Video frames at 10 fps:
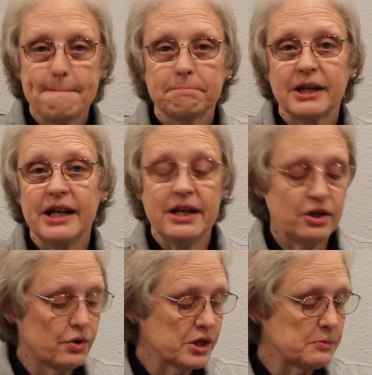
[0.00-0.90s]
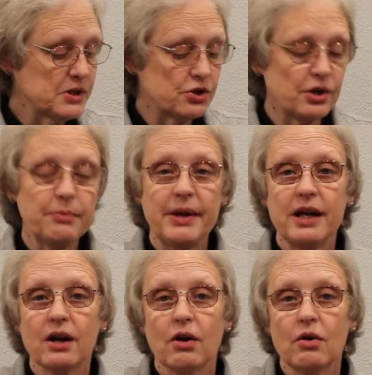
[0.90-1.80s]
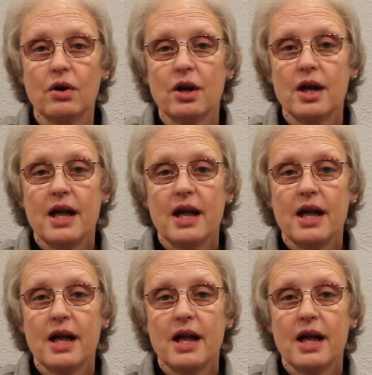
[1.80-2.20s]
playing the Christmas tree bingo